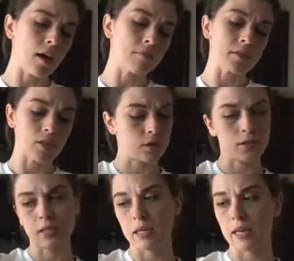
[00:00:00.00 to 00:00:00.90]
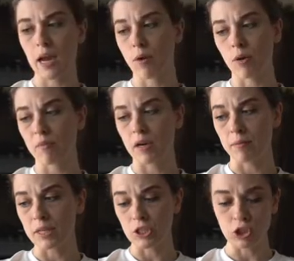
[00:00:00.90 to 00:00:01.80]
Seriously, like I want to be on a
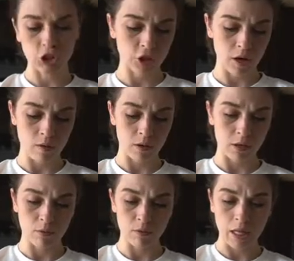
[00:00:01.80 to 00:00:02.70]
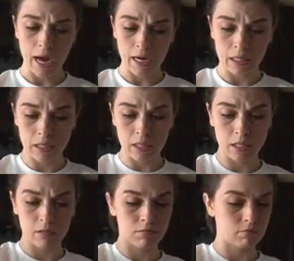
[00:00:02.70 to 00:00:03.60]
beach, I want to
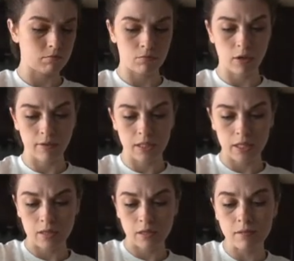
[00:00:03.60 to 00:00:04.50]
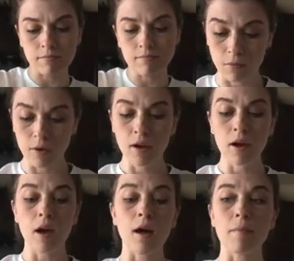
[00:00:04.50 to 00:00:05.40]
relax, whatever it takes.
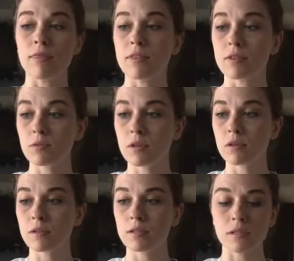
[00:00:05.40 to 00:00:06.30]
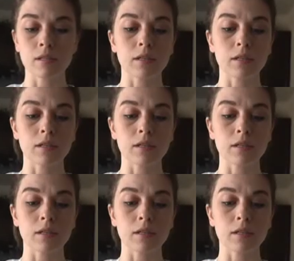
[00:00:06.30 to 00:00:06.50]
This one is